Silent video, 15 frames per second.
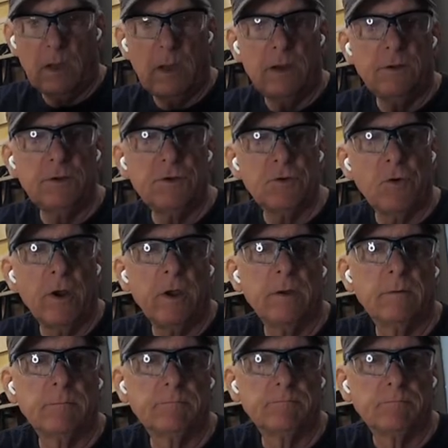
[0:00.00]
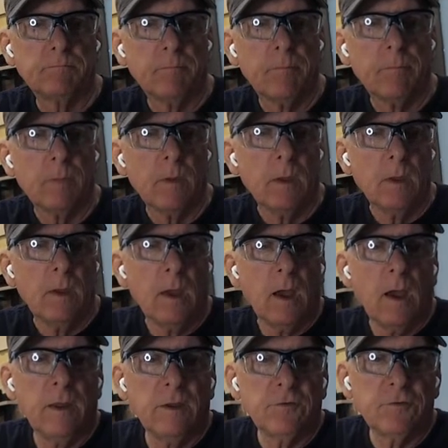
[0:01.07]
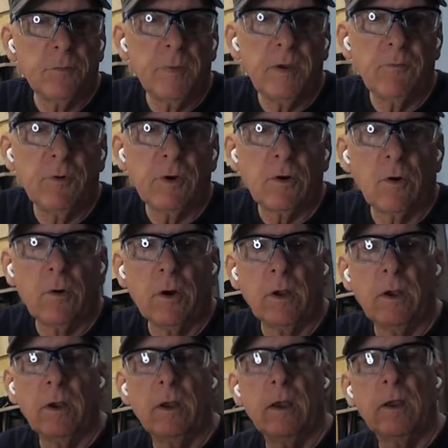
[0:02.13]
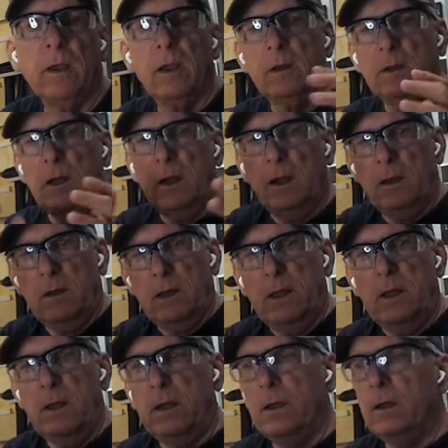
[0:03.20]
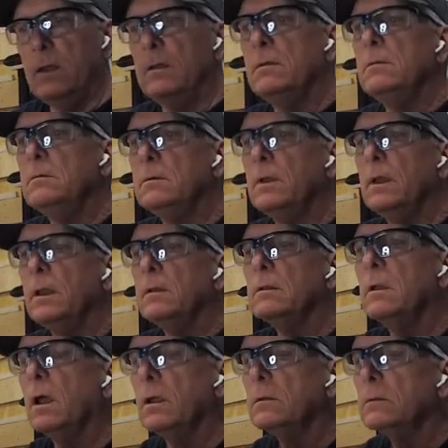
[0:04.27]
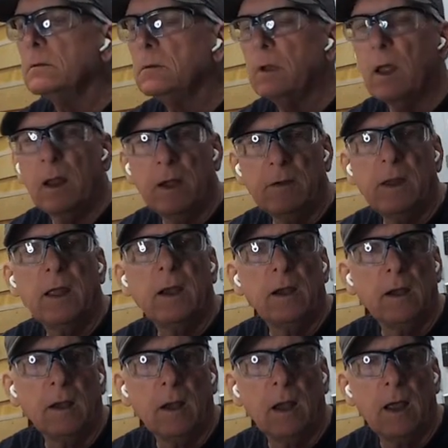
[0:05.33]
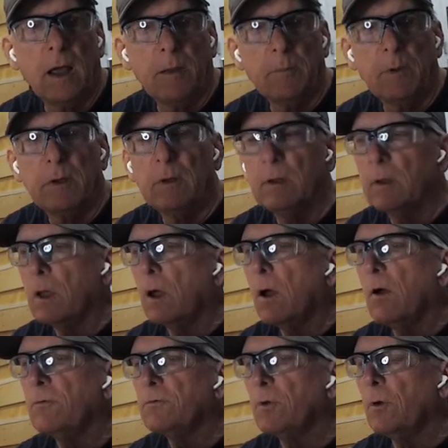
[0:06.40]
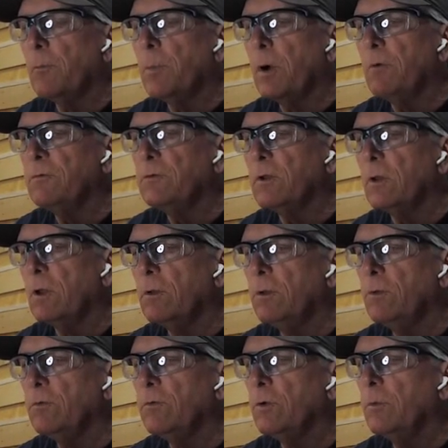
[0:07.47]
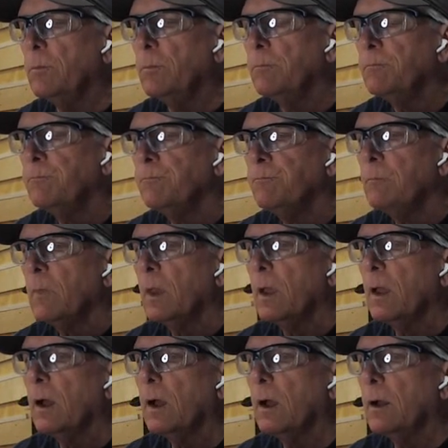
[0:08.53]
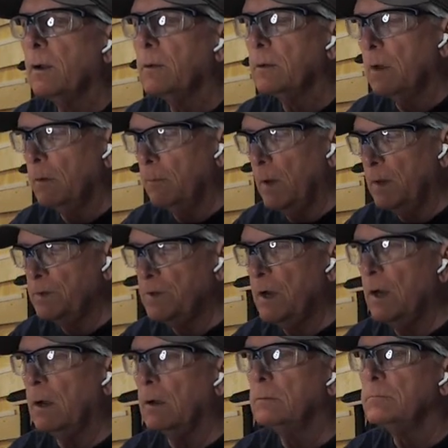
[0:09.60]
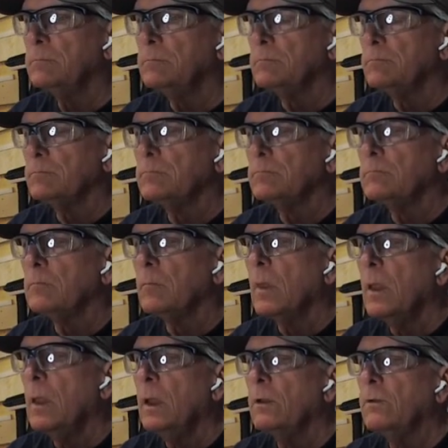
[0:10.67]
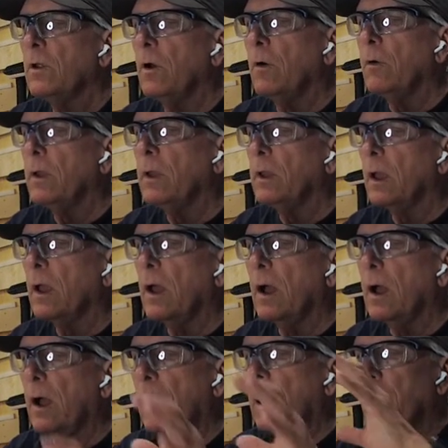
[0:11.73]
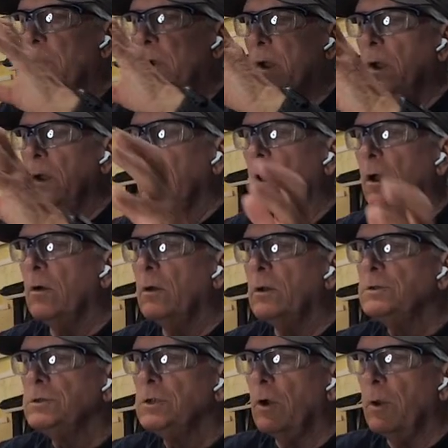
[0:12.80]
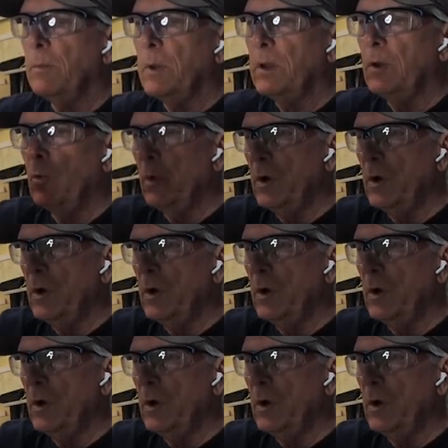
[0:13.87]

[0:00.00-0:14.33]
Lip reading: Glad you joined. This will be recorded and kind of edited, and not edited a lot, but also posted on YouTube on my channel. So I'm ready to go. It's showing me